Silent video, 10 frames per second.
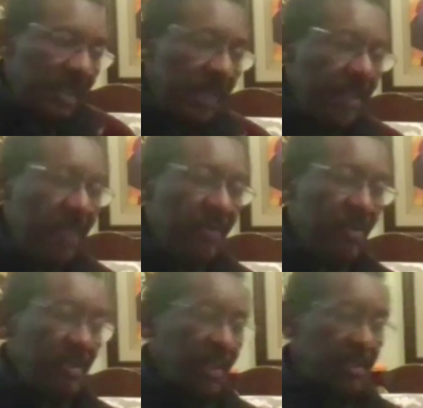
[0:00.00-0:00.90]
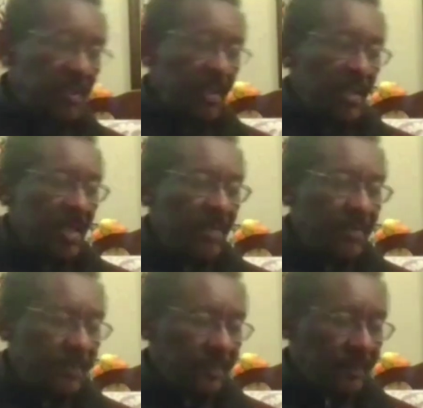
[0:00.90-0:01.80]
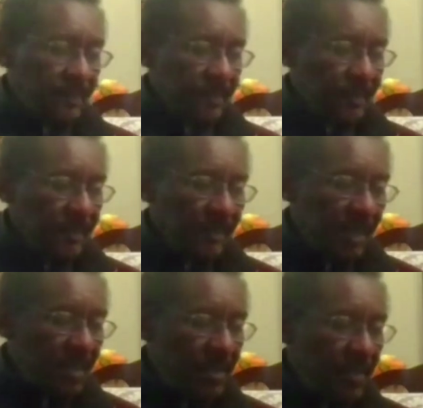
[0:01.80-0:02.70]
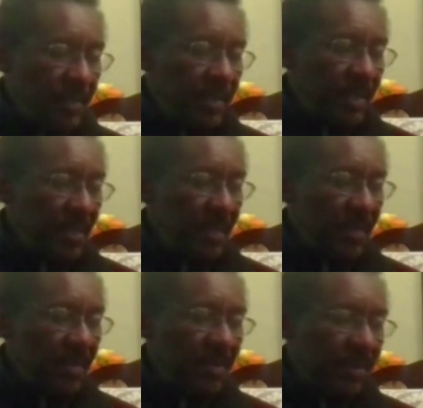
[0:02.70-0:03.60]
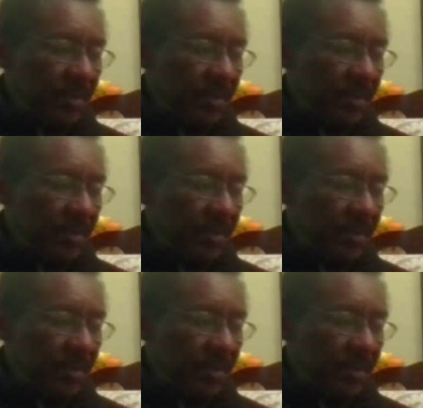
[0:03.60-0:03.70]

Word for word: and he never saw Charles where he left. Disappointed he came back with a